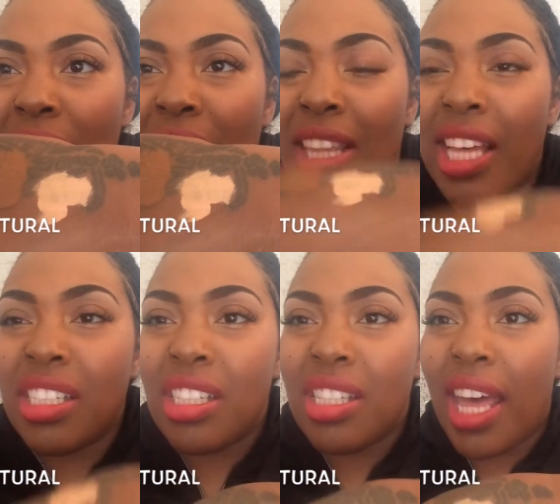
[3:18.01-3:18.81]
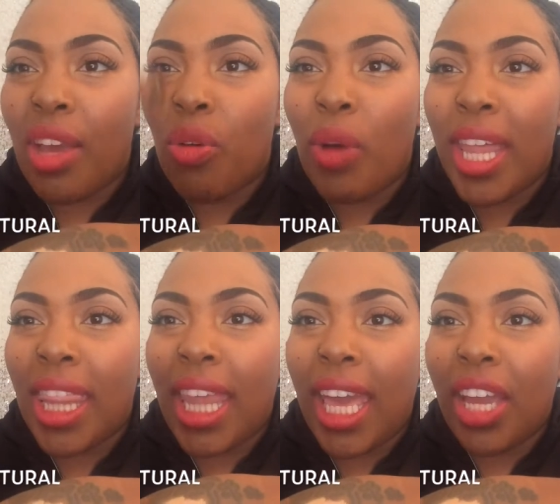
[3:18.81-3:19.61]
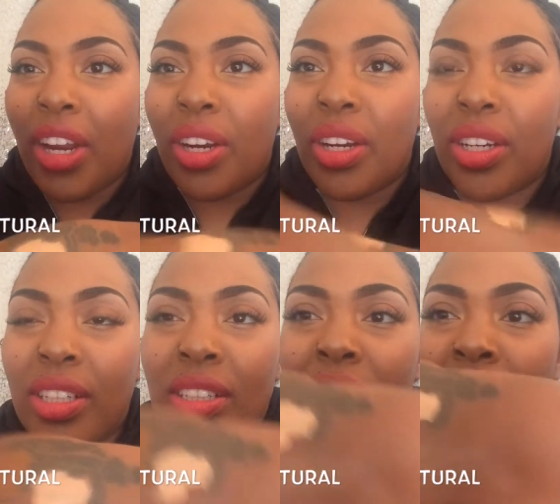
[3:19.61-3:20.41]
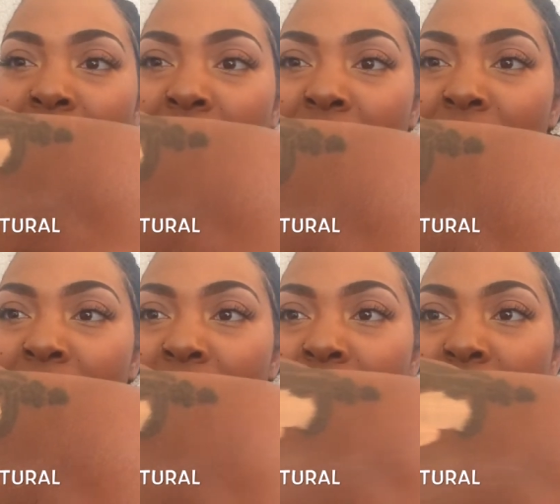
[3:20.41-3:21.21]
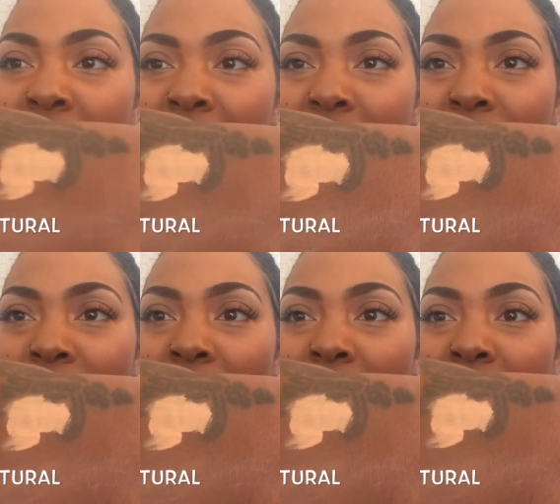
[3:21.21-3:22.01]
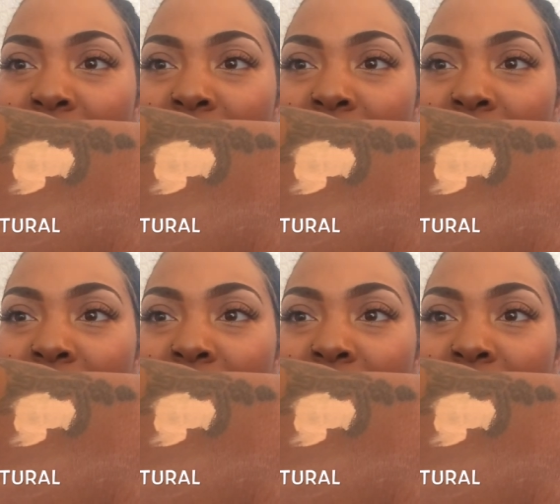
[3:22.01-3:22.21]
And that's just like one layer. I love that.